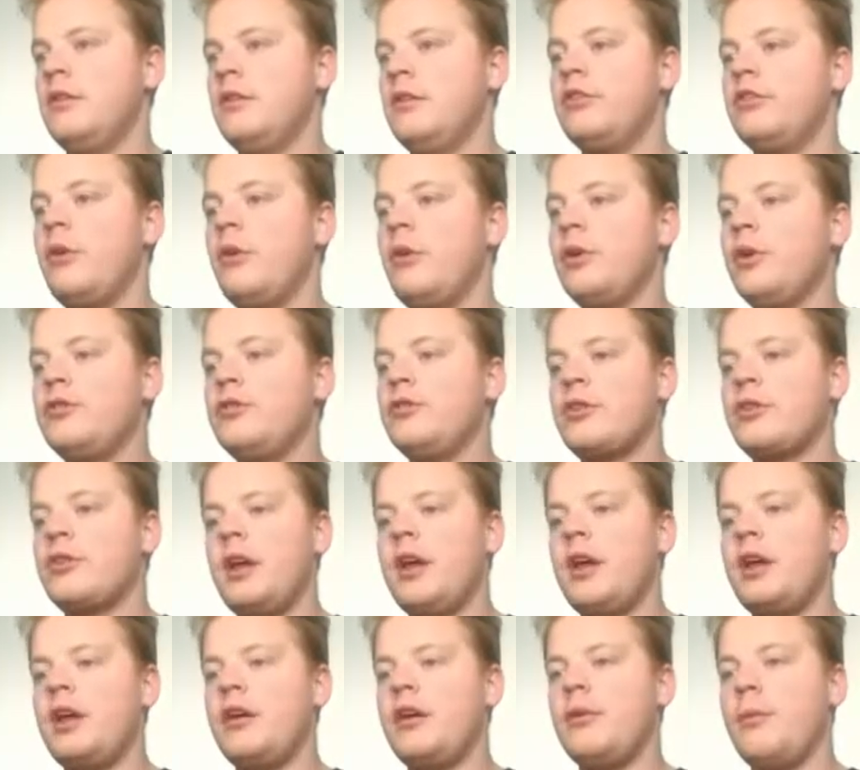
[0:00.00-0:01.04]
So once you've
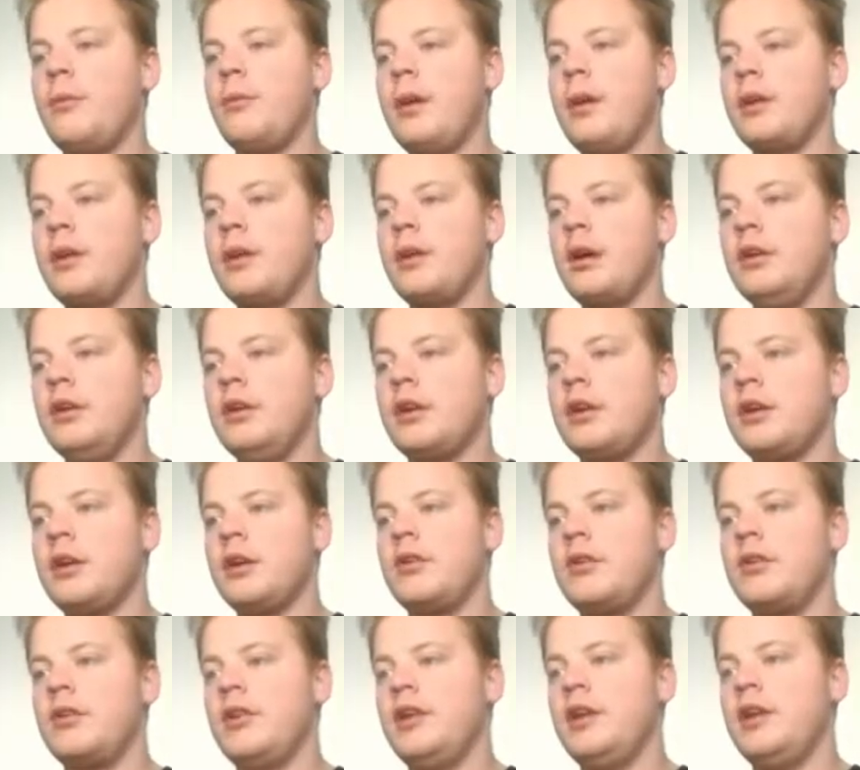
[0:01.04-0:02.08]
created the webinar, you
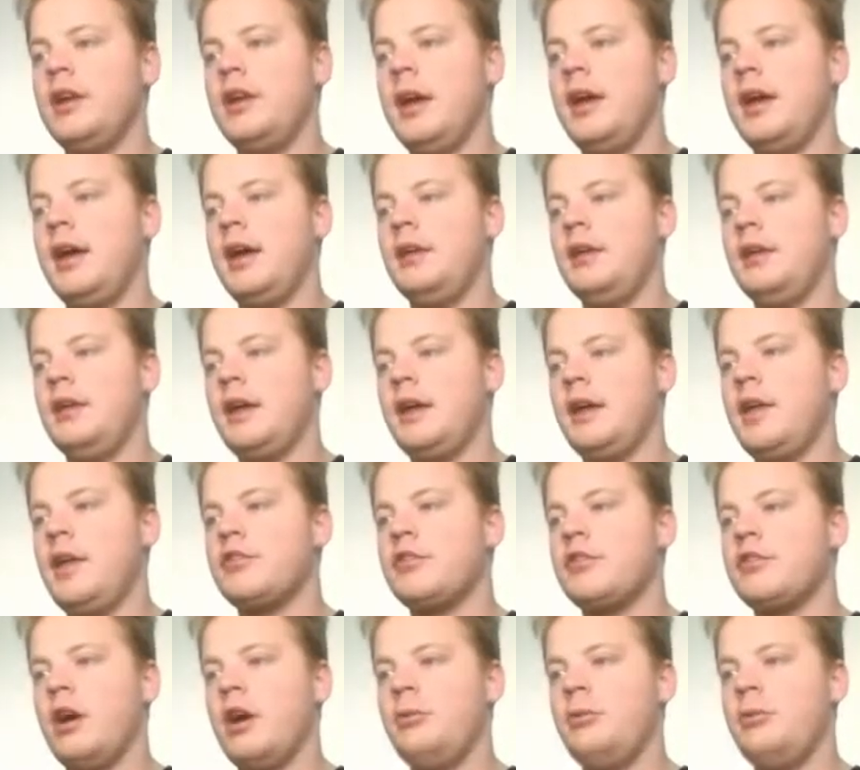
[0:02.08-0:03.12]
click Create, and
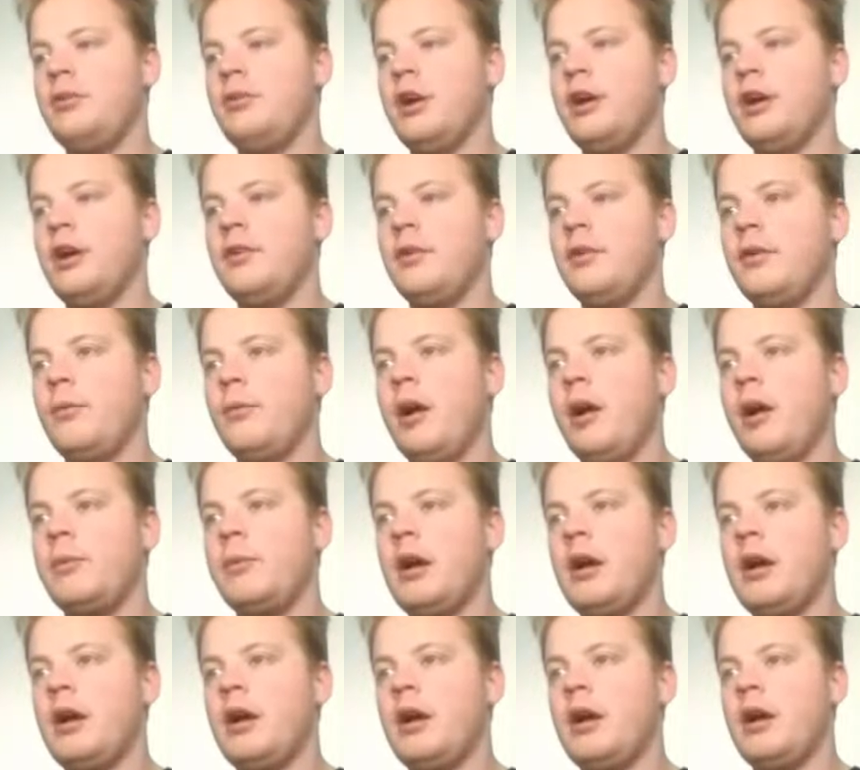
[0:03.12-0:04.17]
that drops you off on the
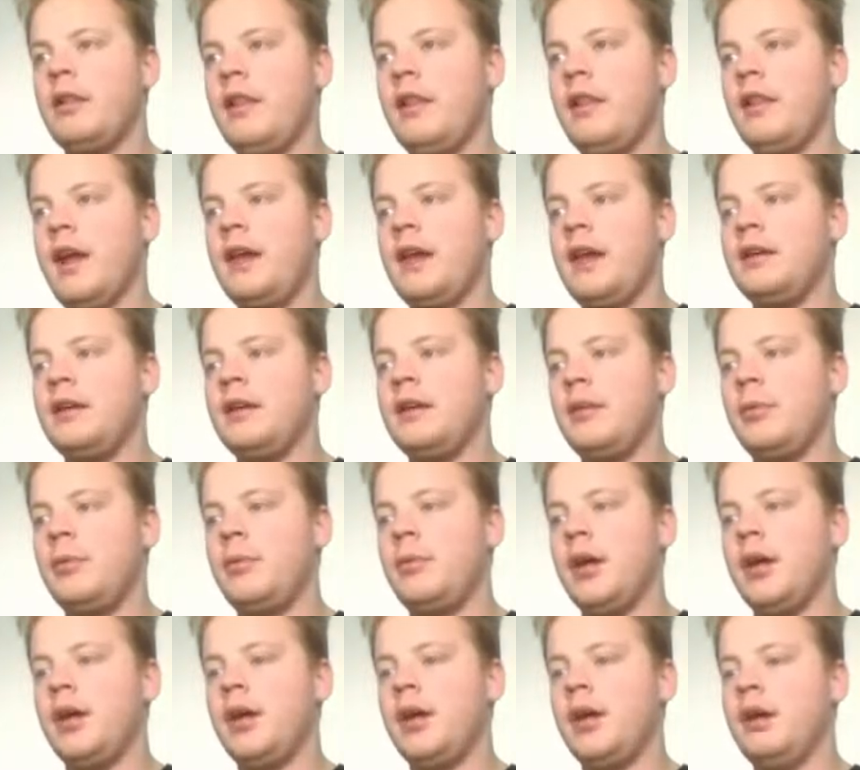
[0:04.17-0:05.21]
webinar landing
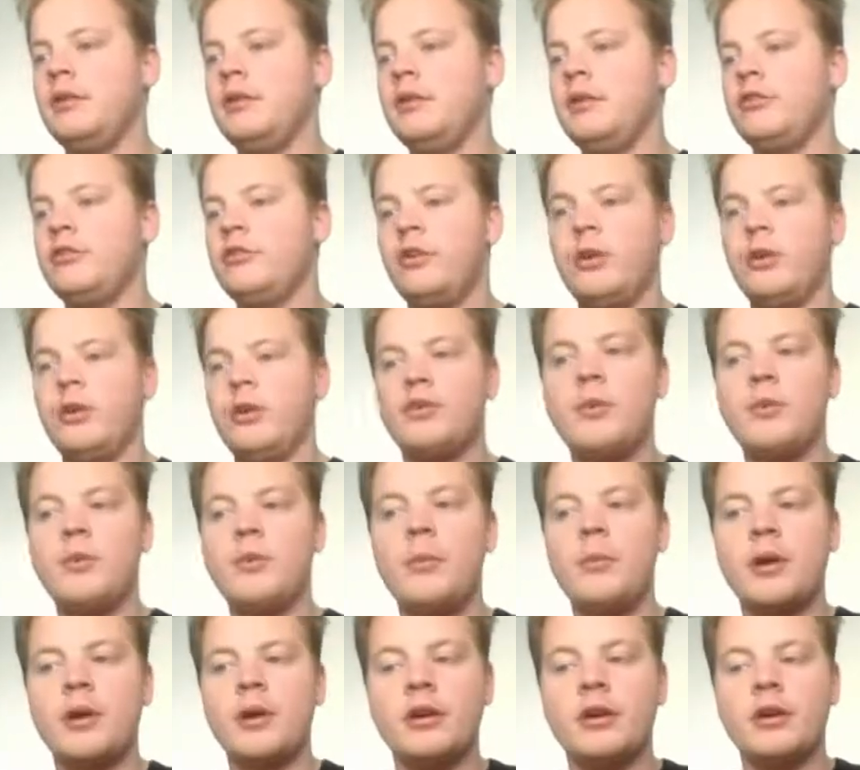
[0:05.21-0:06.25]
page. So each
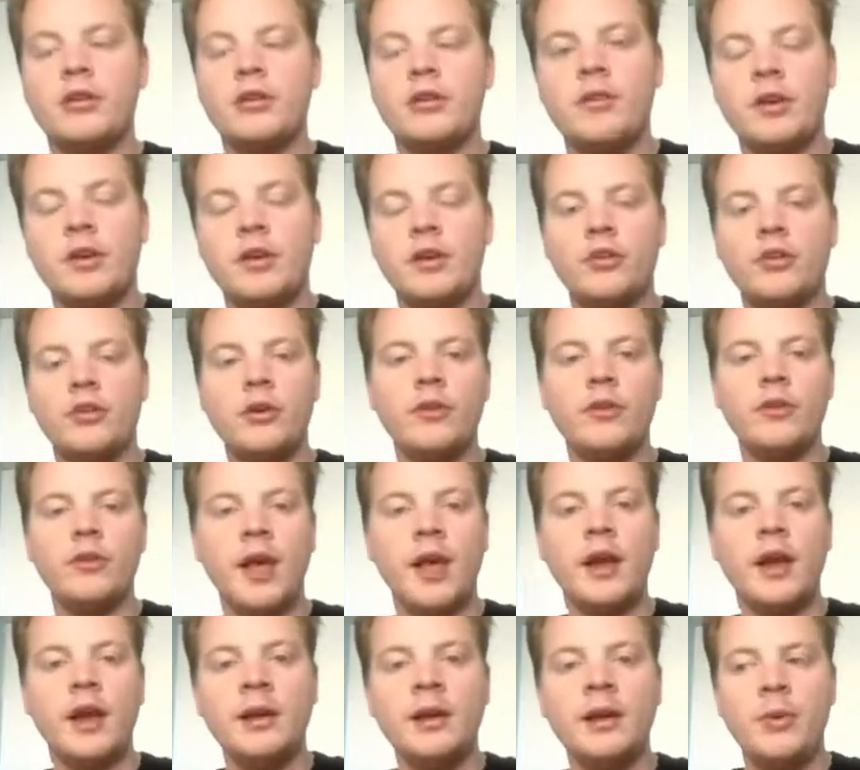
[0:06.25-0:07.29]
webinar is given its own
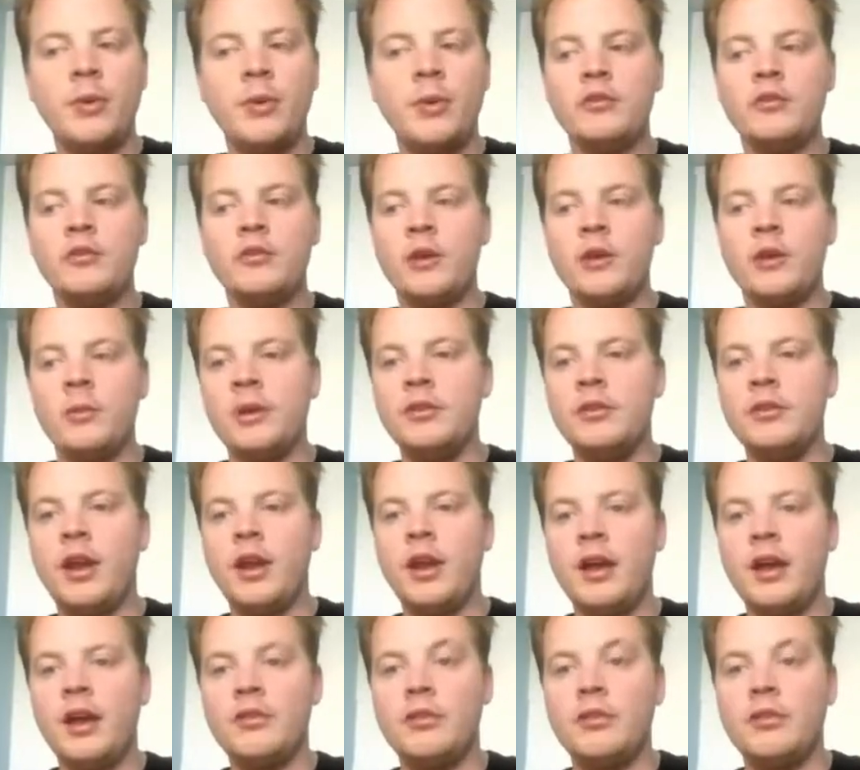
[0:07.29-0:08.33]
landing page. That means
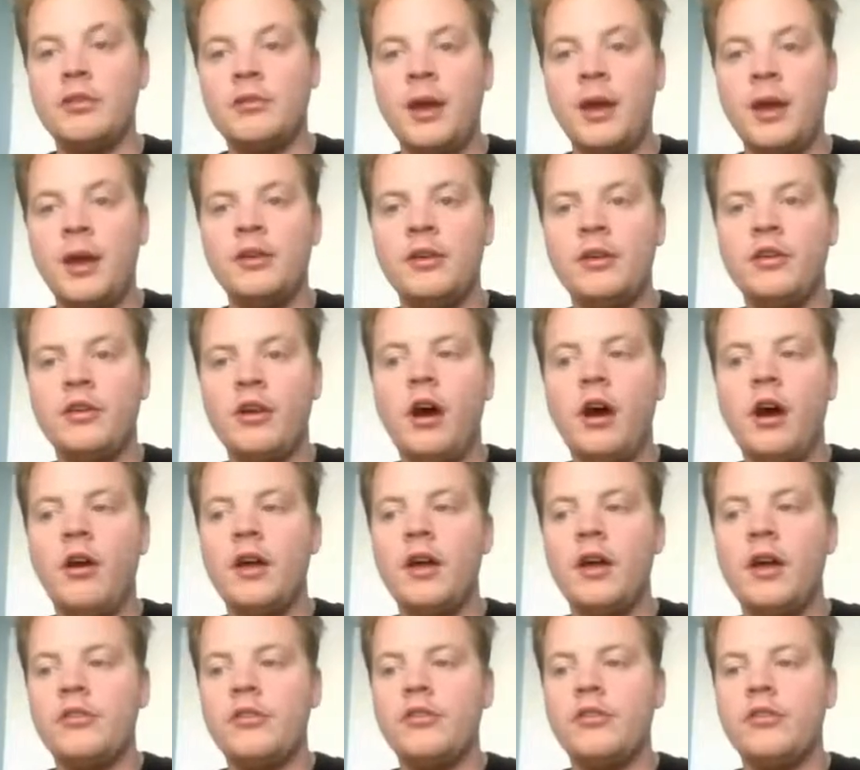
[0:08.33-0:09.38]
it has a space
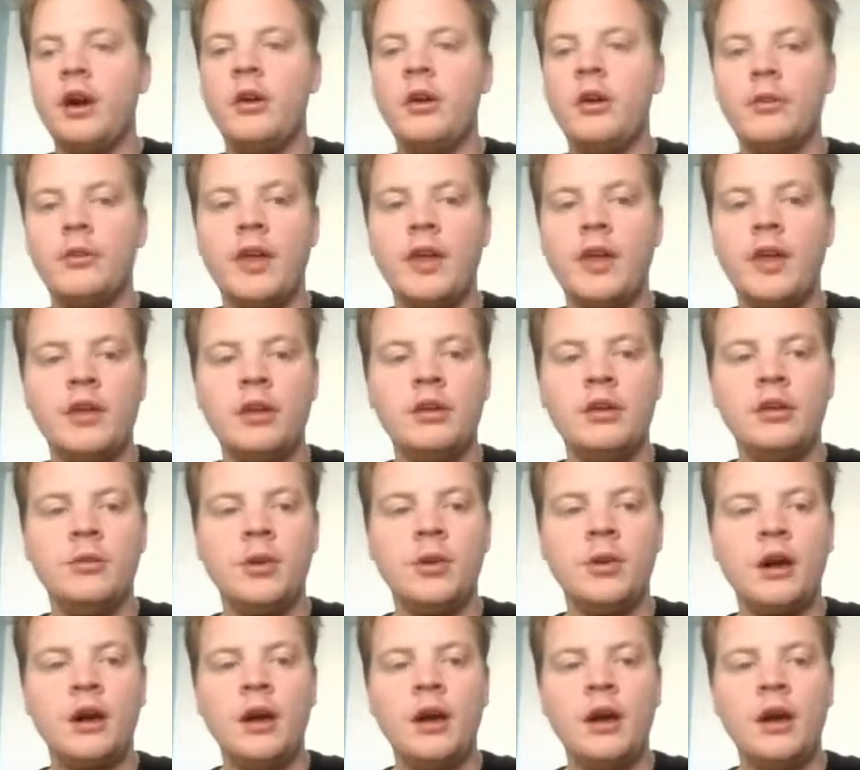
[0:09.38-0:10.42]
all on its own with that
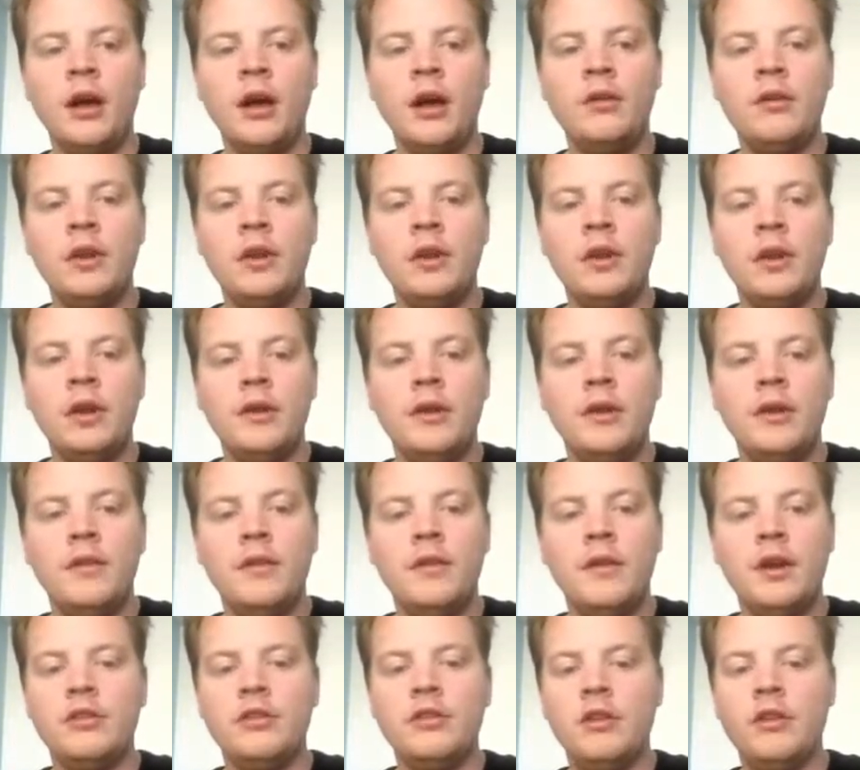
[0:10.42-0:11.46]
URL
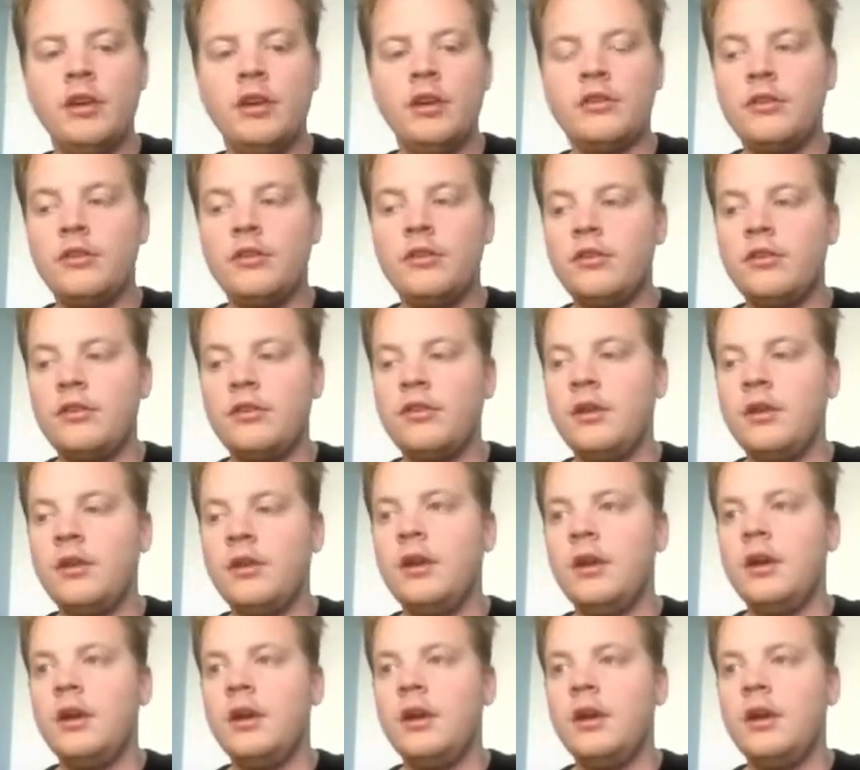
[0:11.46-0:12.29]
that exists